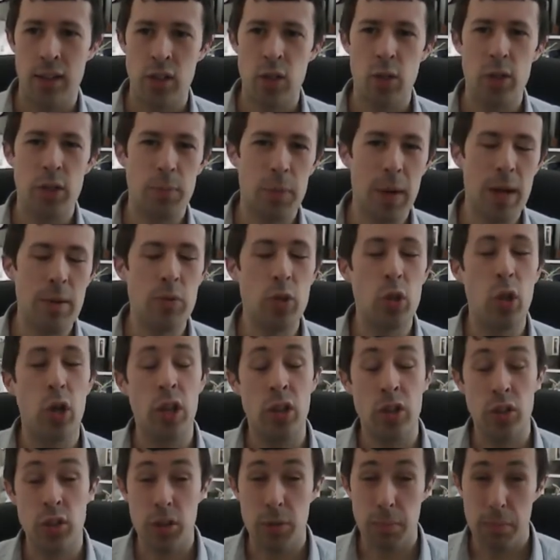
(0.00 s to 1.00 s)
So it's perhaps not
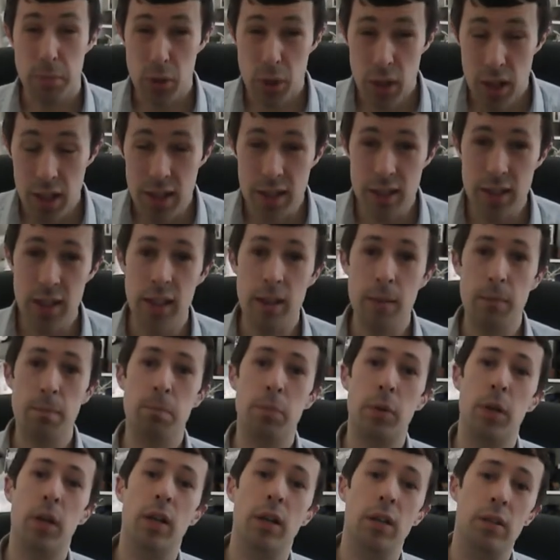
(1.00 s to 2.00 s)
unsurprising,
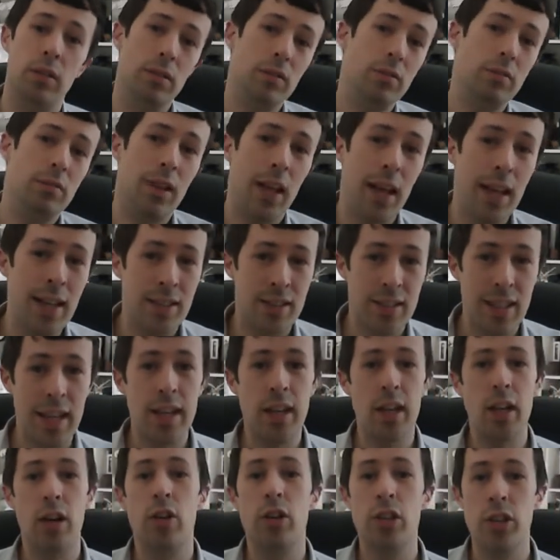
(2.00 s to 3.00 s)
but it's
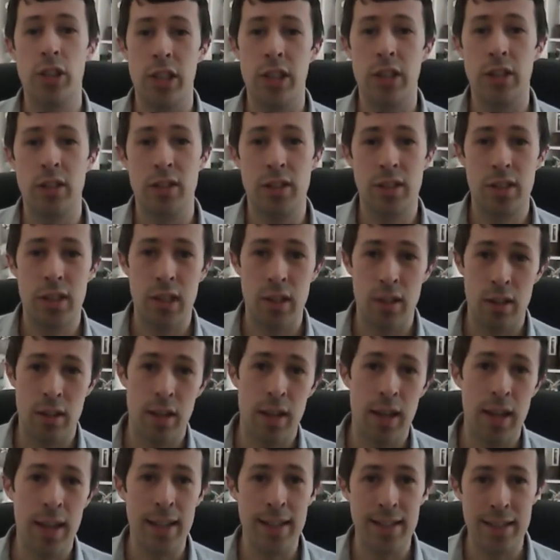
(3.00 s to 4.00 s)
encouraging to see
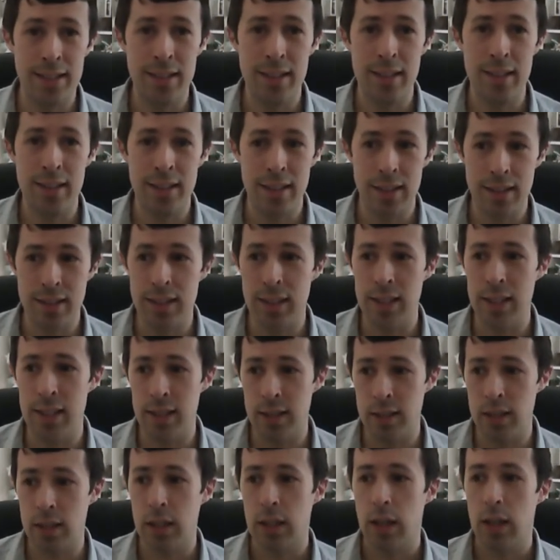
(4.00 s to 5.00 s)
that it did
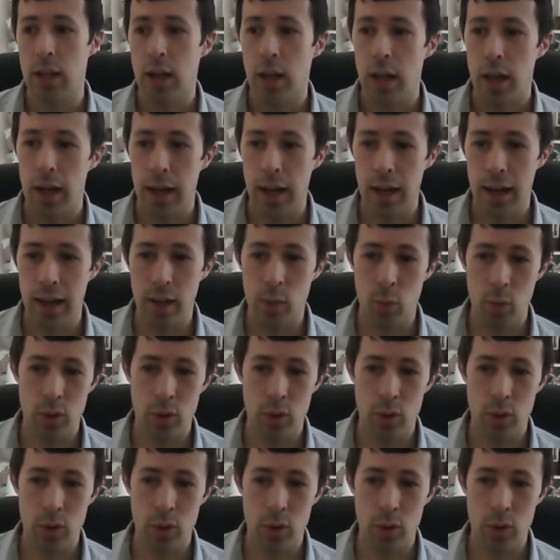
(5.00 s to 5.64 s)
indeed, it